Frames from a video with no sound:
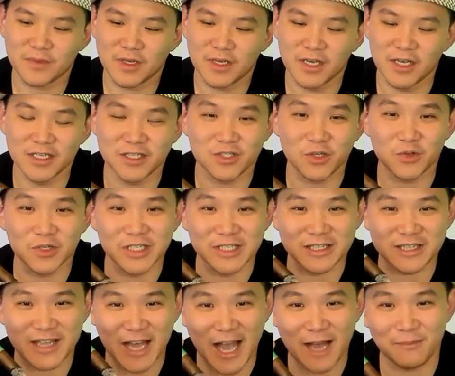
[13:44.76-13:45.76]
it's only
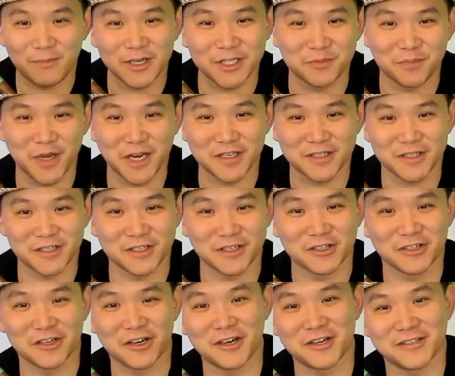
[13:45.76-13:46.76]
that much better than the
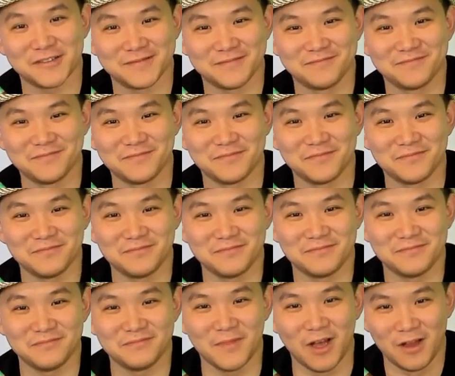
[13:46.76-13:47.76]

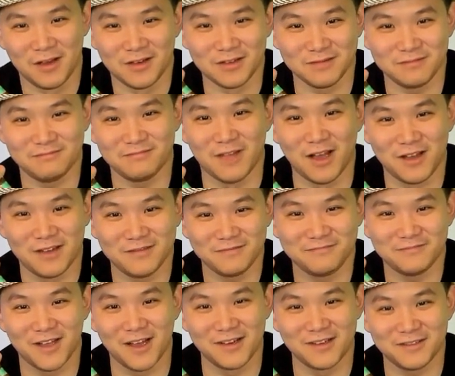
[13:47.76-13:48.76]

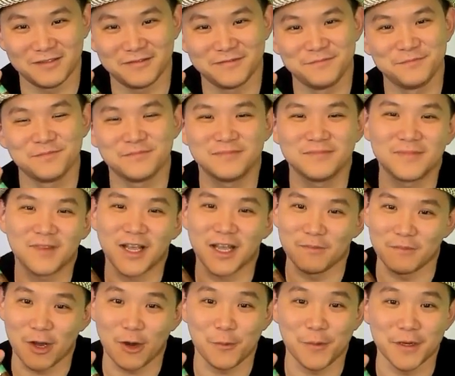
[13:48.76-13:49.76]
Gurkha in
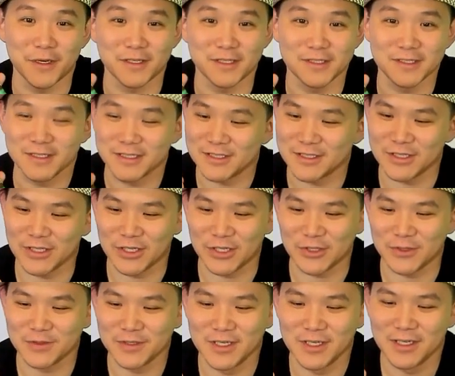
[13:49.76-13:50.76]
my opinion. So
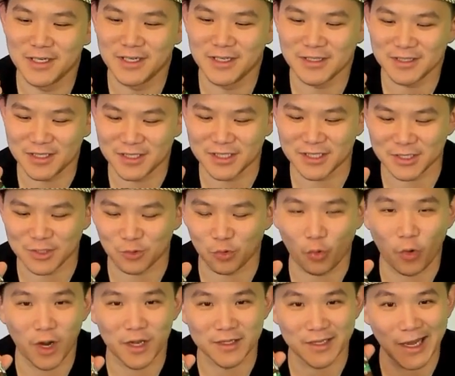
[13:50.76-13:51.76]
this is
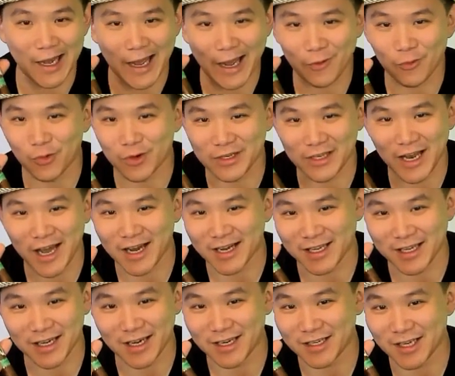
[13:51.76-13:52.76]
one that I will not
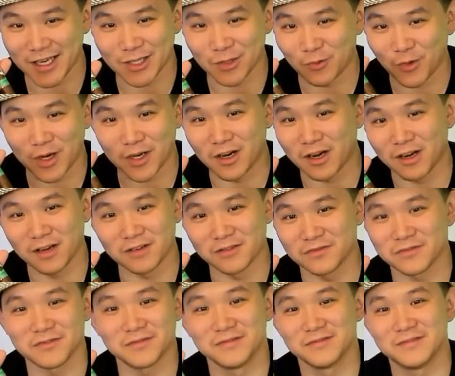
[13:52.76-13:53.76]
get another one of.
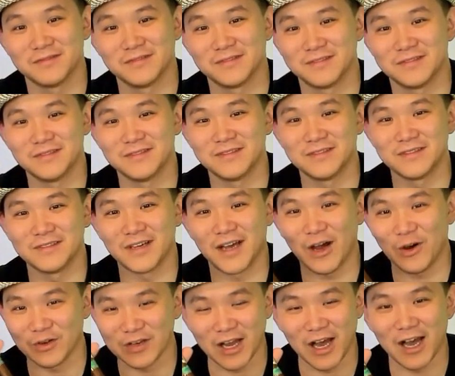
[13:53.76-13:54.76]
I
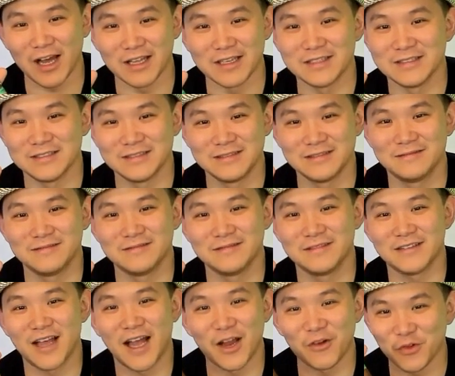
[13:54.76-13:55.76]
will not.
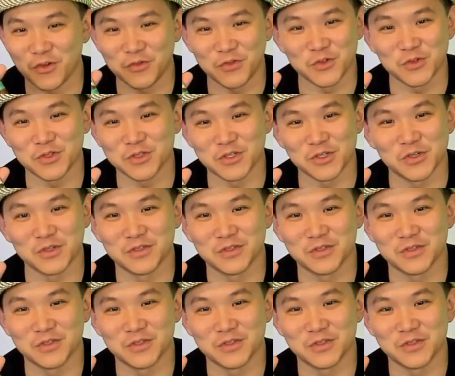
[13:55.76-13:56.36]
I refuse to.